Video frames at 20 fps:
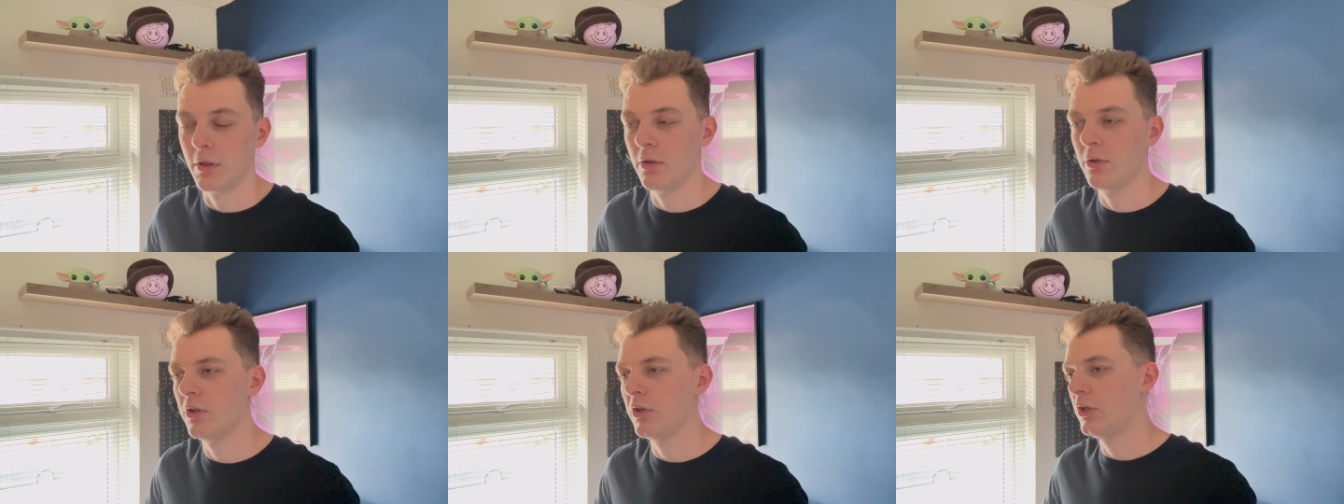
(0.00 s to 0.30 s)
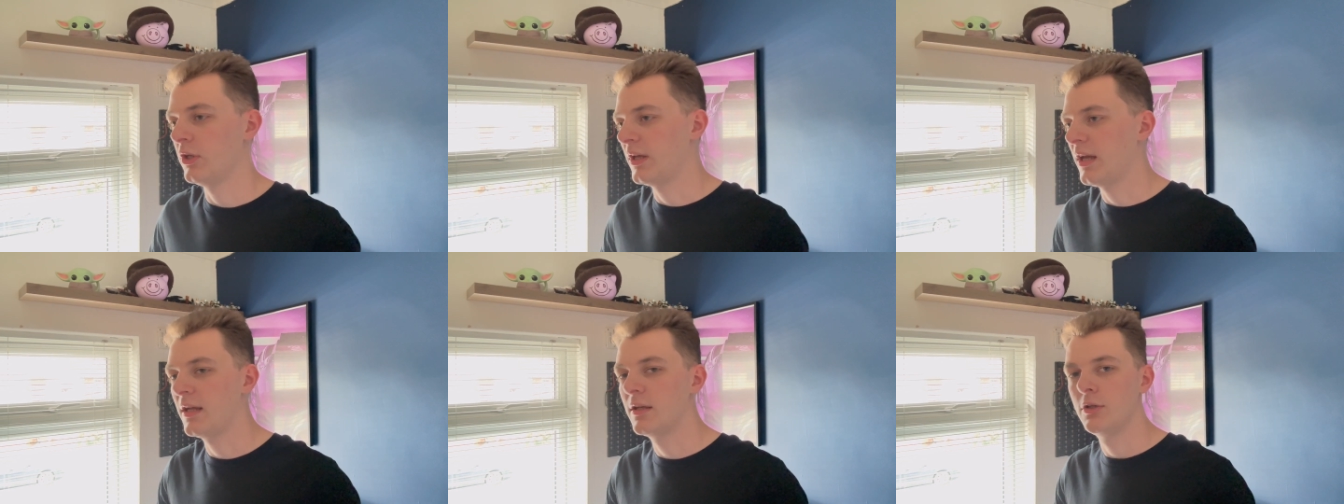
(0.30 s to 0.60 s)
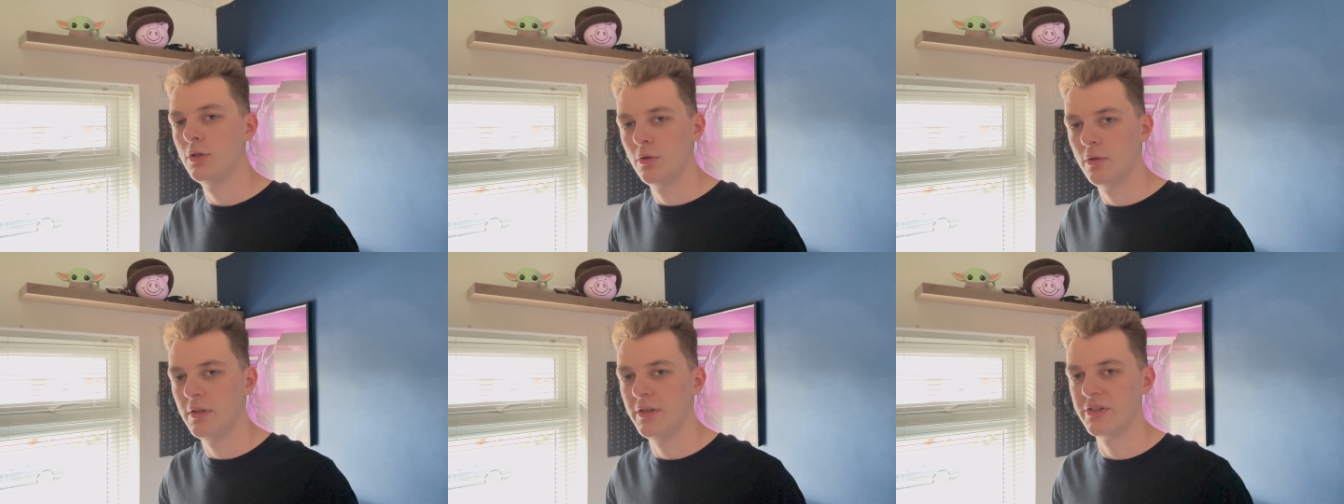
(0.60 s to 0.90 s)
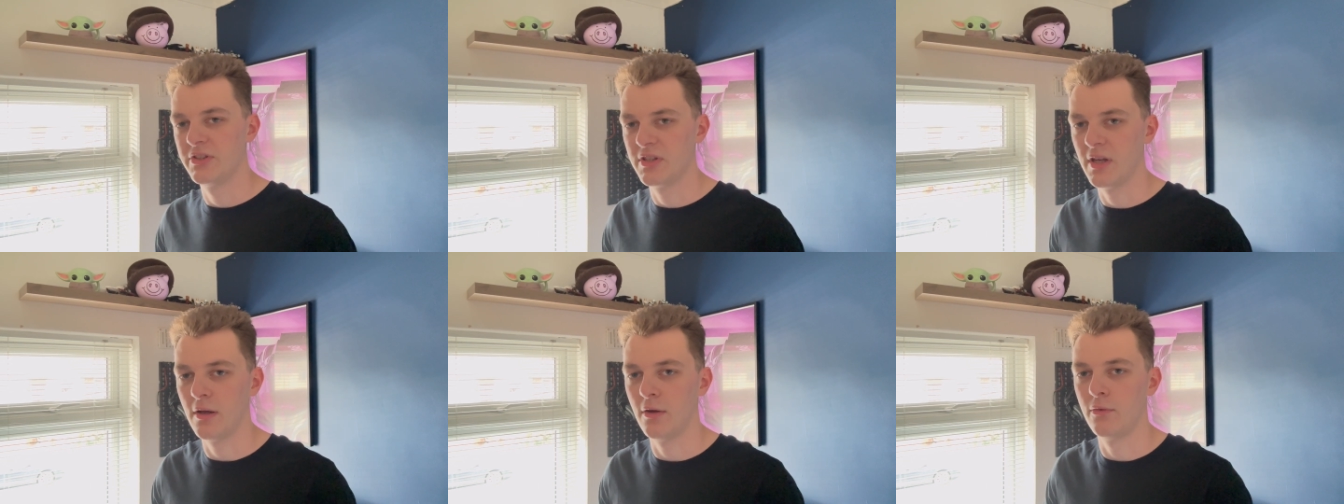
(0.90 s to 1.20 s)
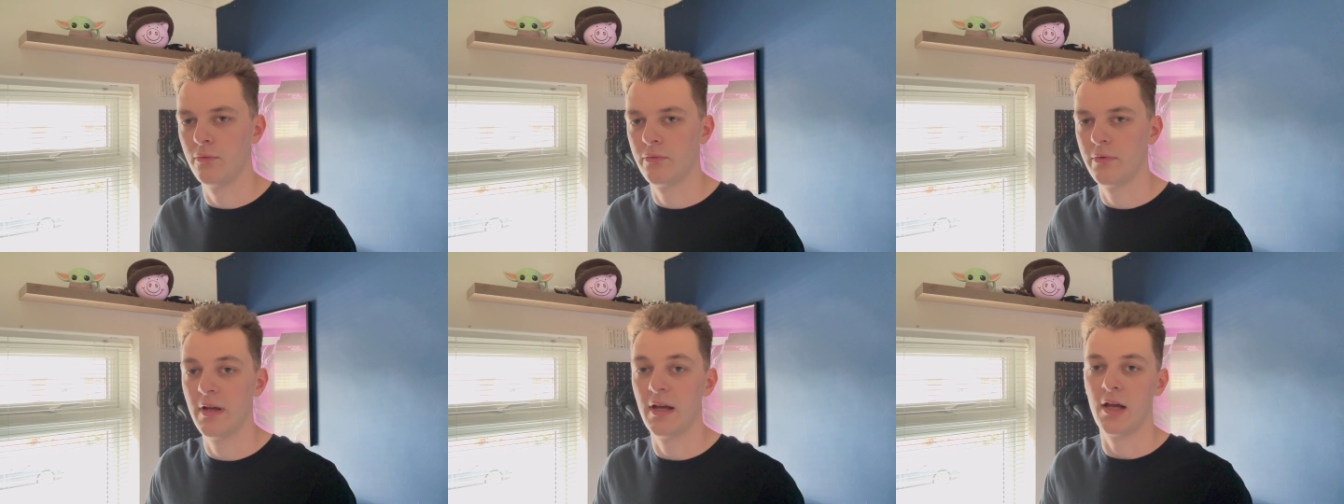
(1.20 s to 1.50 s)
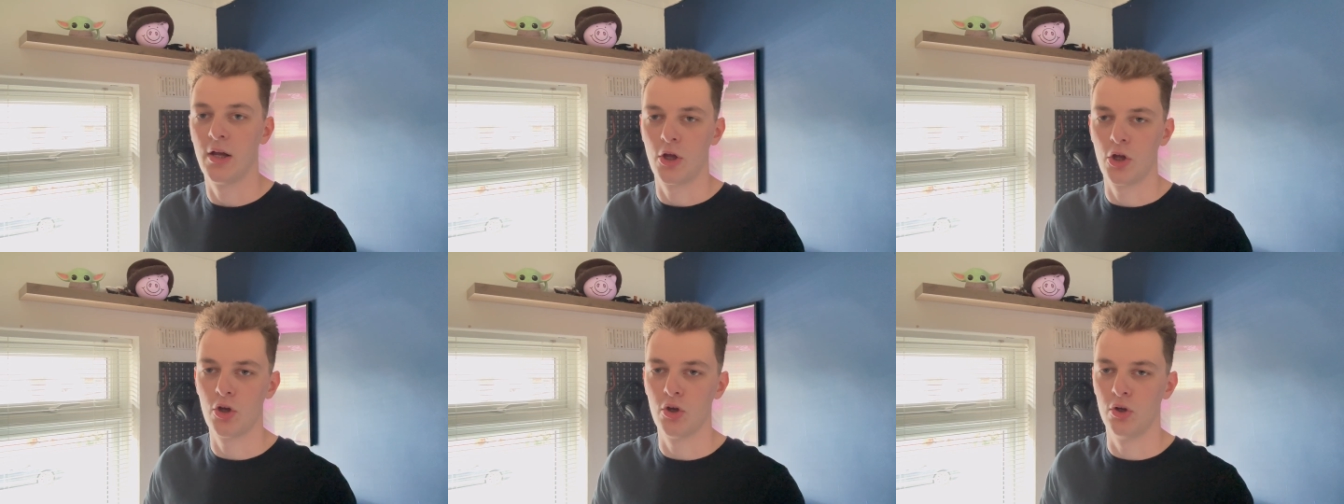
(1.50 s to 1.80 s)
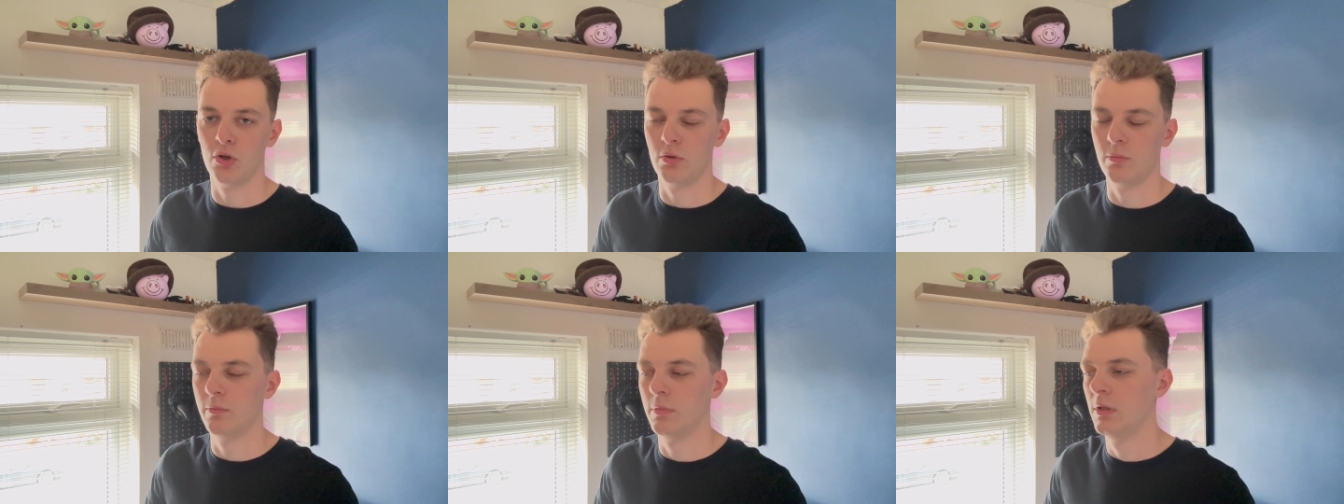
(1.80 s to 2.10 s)
Although you can do it yourself at
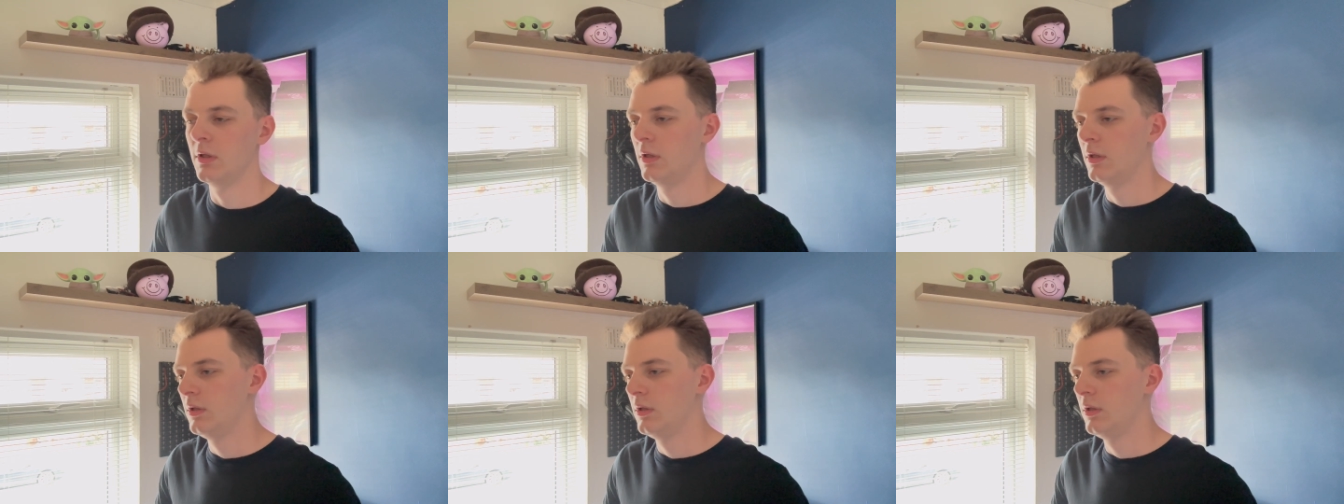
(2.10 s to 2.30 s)
home.